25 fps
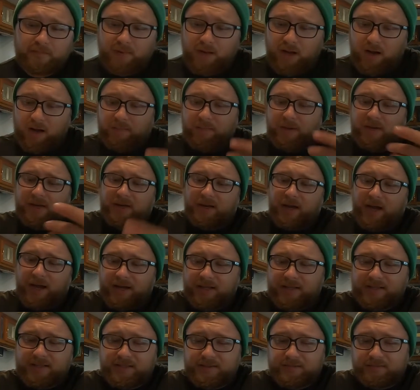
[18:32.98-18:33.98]
I mean, I
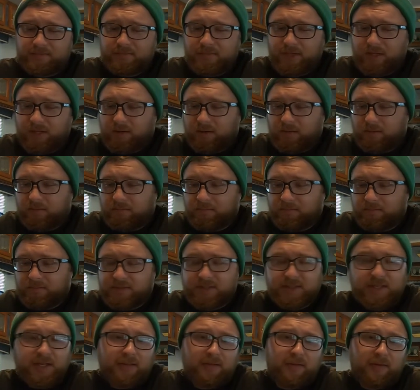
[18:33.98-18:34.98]
can,
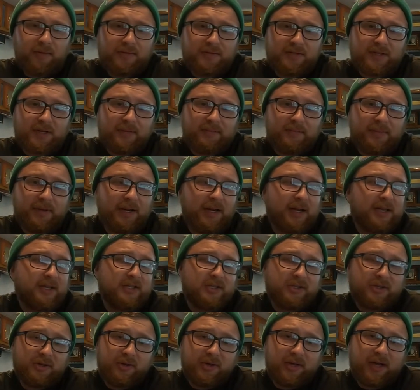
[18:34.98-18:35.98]
set those up and I can
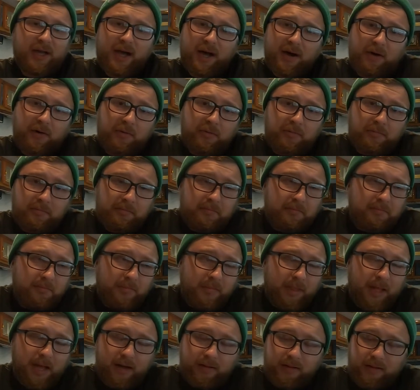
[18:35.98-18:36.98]
show you how
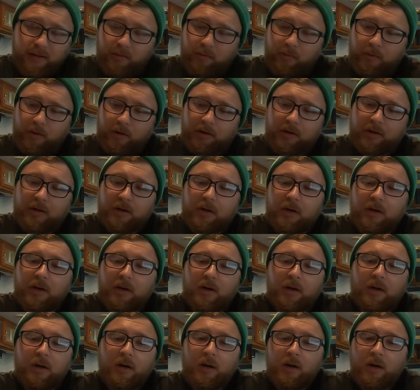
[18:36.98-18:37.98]
they work.
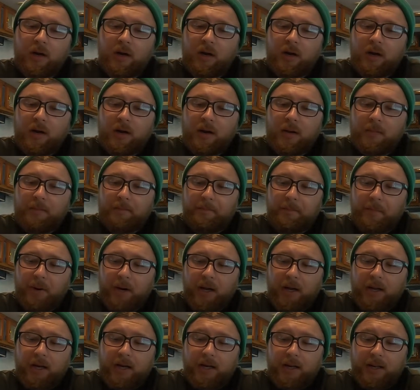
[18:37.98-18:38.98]

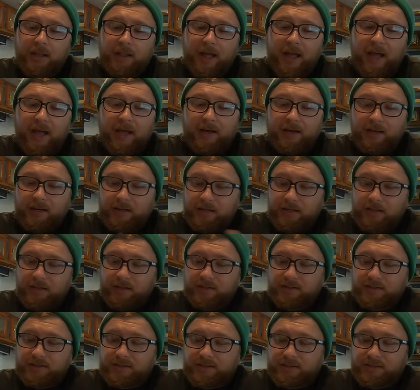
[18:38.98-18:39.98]
But that
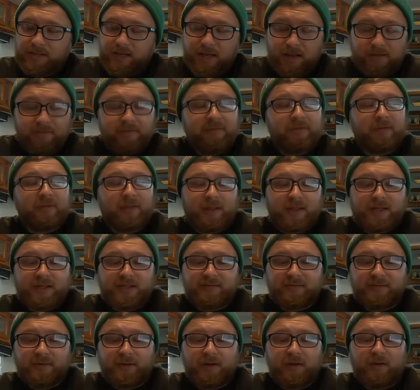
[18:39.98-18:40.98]
is it for
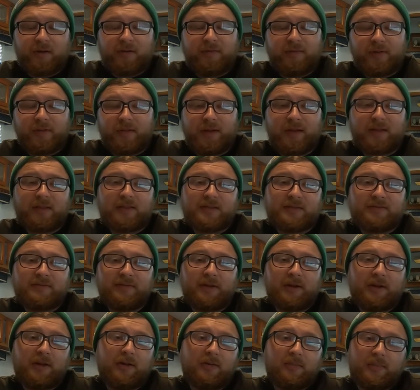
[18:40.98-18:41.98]
this video. If you like this
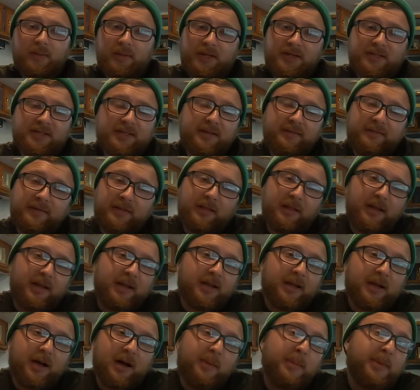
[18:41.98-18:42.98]
video, please leave a
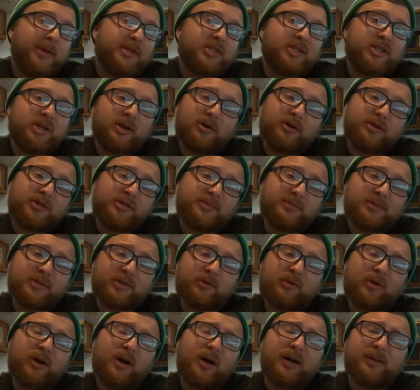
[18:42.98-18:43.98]
like, comment, share, and
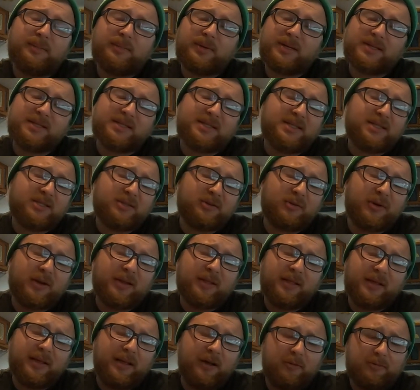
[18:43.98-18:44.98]
subscribe, because this
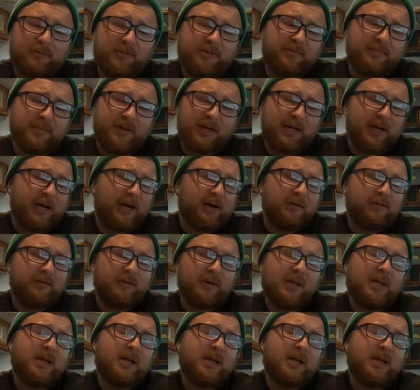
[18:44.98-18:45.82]
greatly helps me out